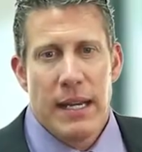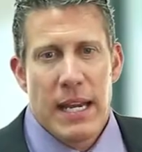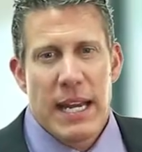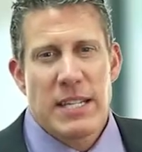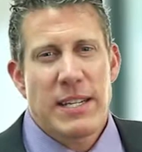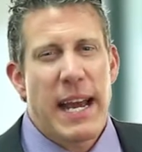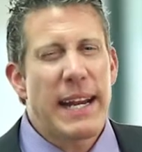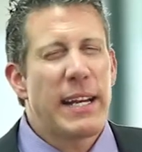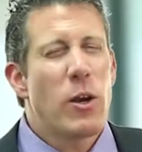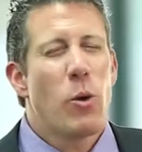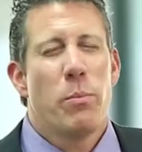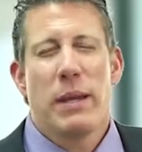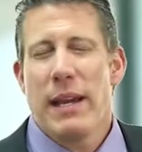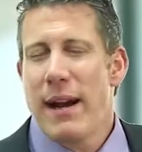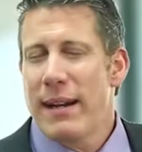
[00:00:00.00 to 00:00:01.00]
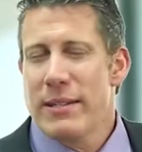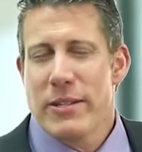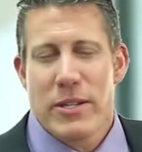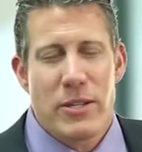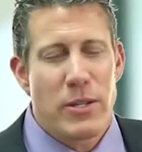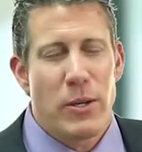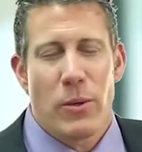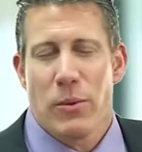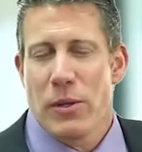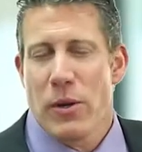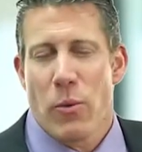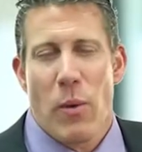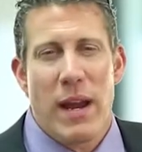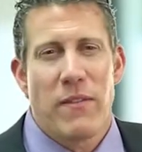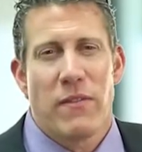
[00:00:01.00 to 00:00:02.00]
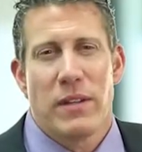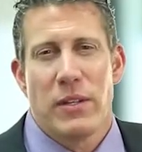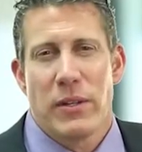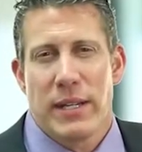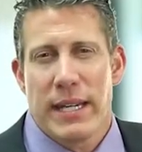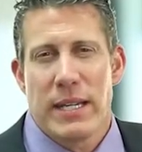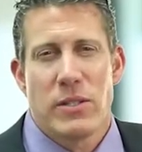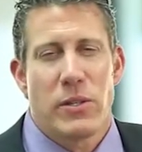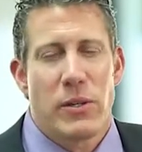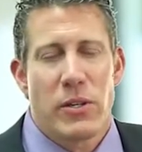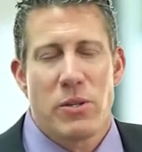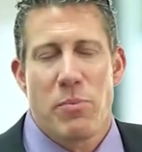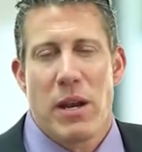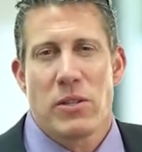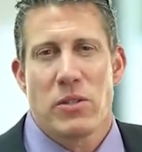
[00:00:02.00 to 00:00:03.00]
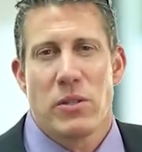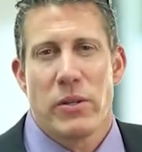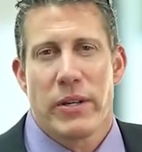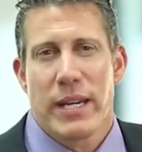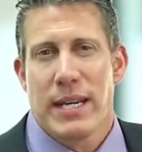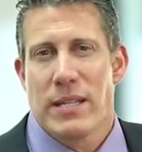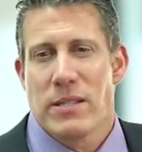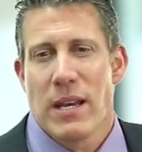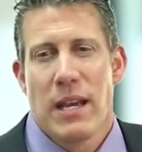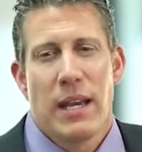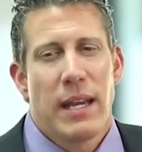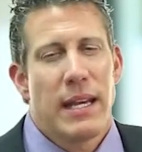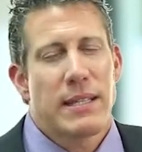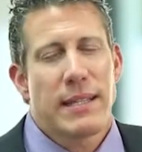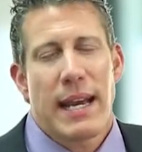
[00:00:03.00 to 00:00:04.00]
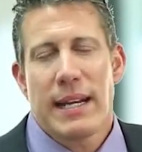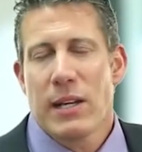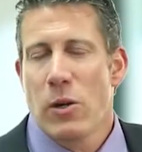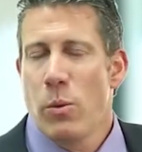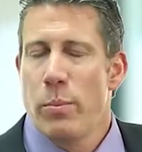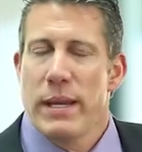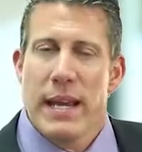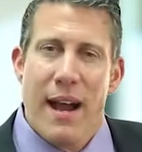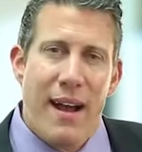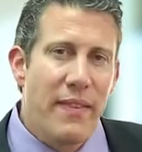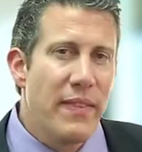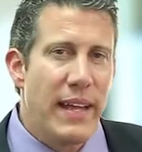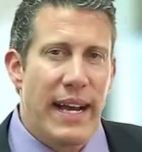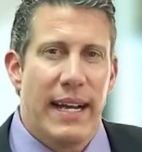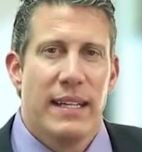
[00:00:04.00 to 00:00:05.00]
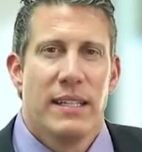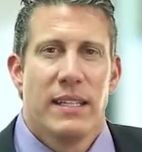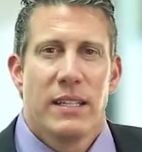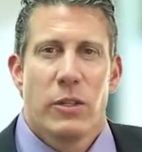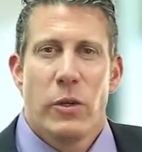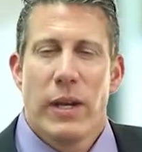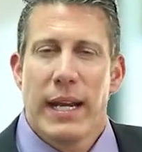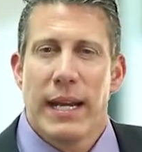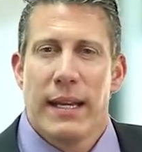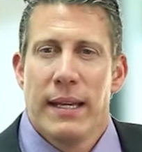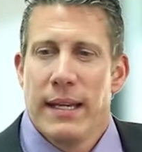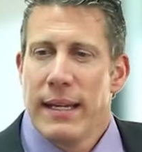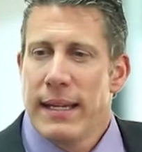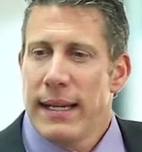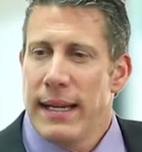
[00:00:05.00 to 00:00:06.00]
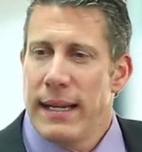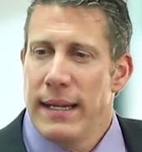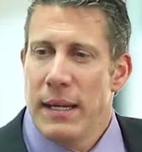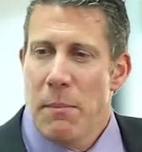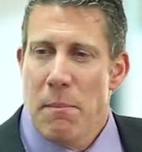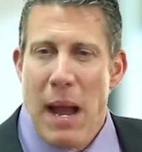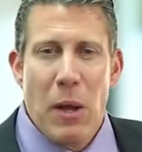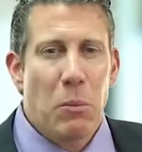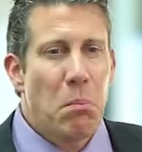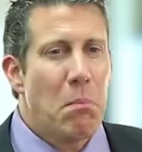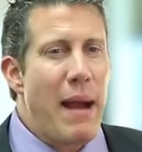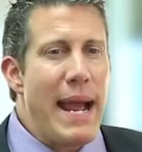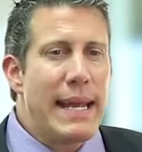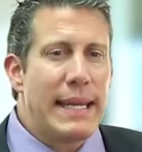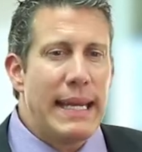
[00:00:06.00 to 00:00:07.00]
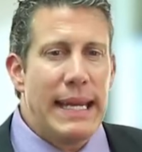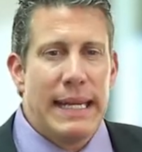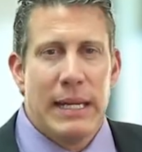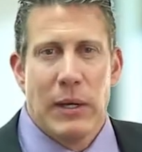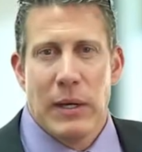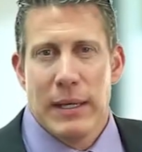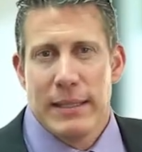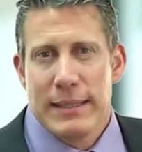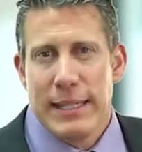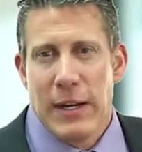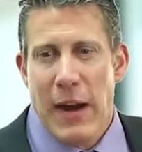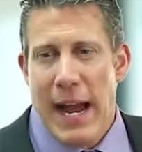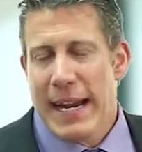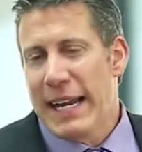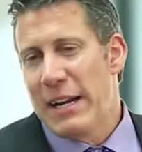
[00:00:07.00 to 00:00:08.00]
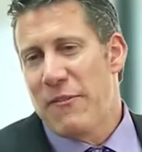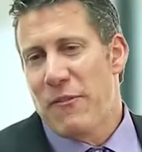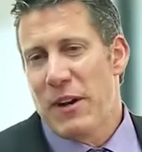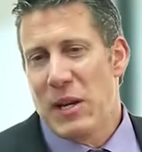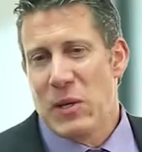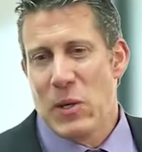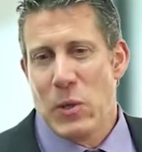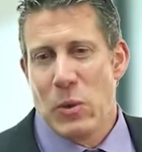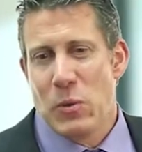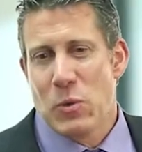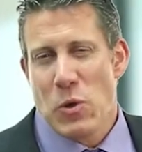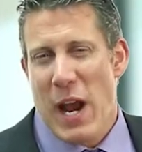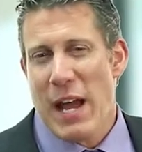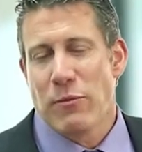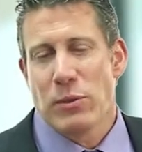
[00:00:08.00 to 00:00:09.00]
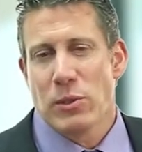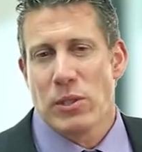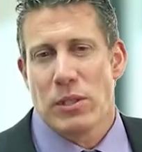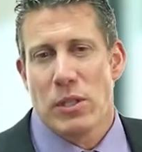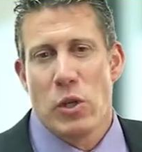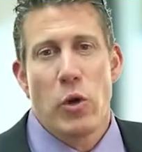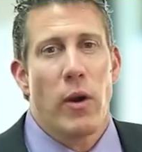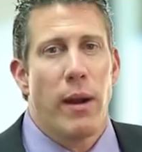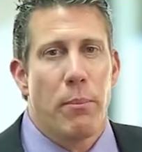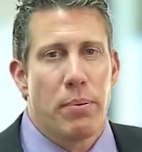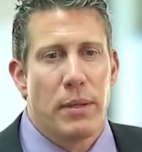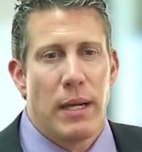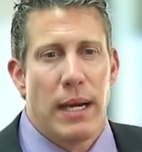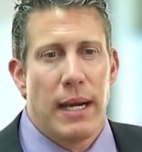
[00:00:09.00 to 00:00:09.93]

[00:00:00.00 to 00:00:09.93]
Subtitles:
It's got to go beyond just your wife and your kids or your spouse and your kids. It's got to go beyond that. You got to mountain biking, or I got a friend who travels Europe